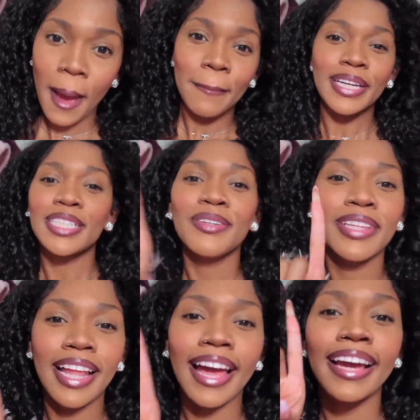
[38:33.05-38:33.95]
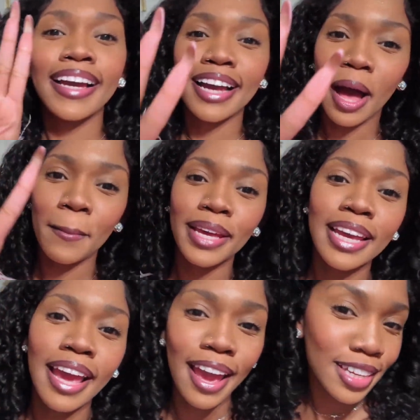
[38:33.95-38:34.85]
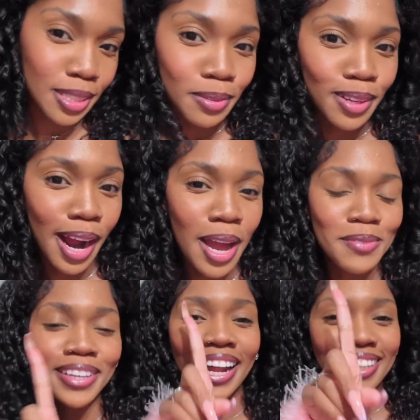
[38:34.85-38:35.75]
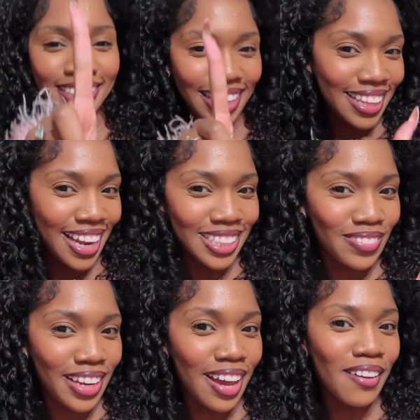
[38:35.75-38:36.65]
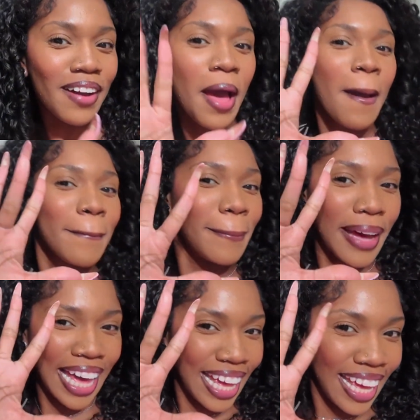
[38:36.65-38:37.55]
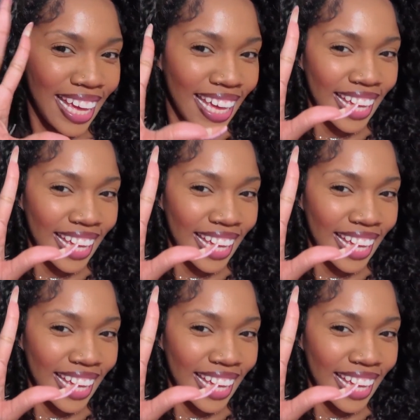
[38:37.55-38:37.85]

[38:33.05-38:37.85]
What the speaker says: Make sure you like, comment, and subscribe. And I'll see you in the next video. Bye!